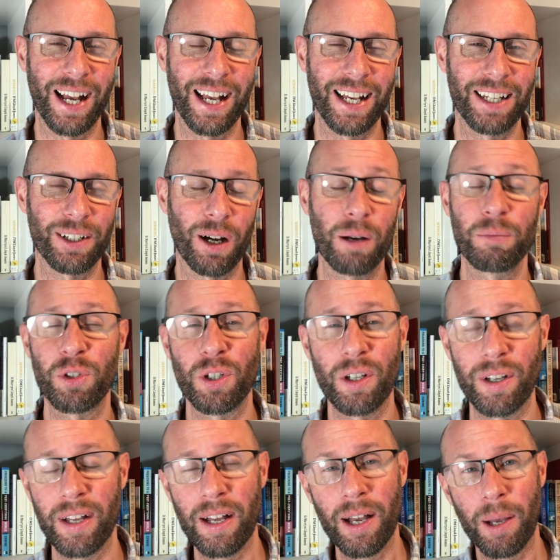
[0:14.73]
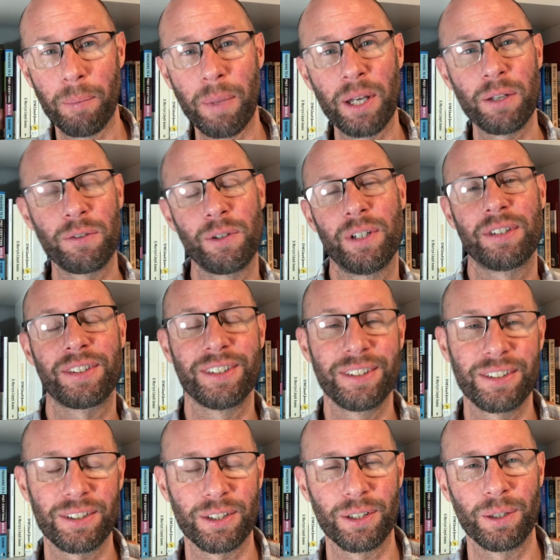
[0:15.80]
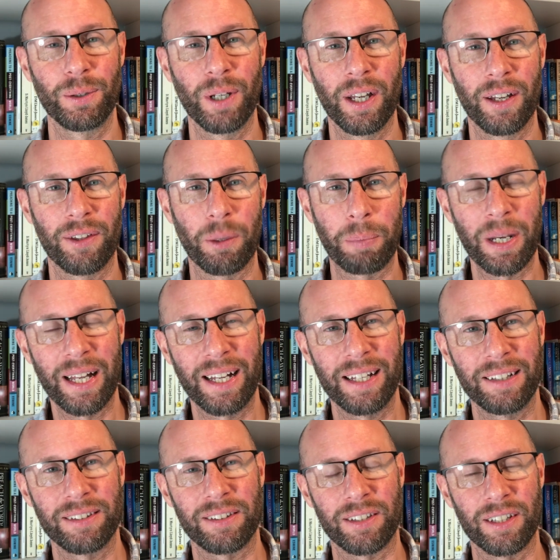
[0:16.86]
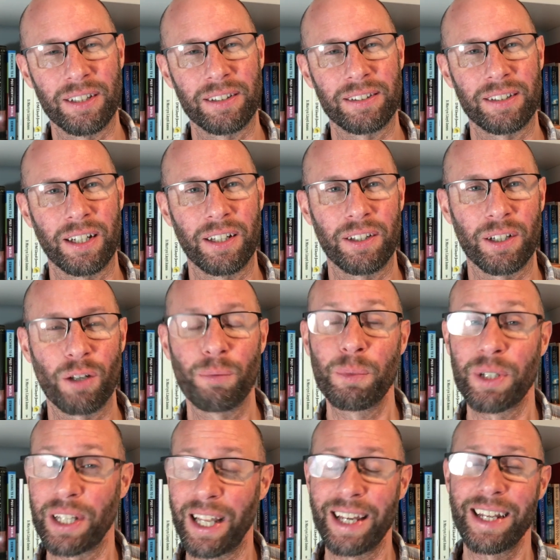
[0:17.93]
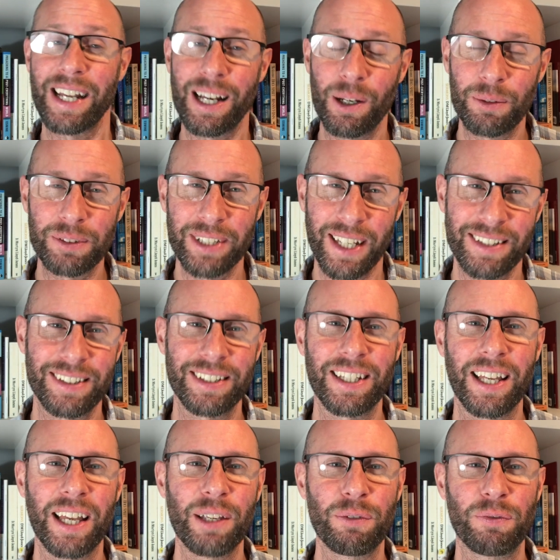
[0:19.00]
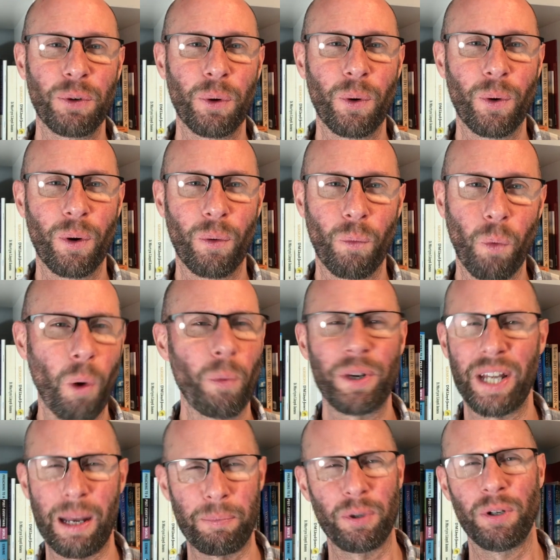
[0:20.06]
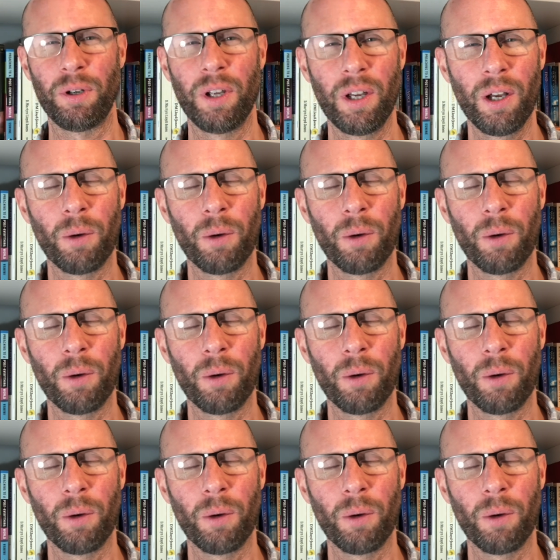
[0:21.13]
And I'm sure many of you listened to the plans that the government laid out yesterday for what would happen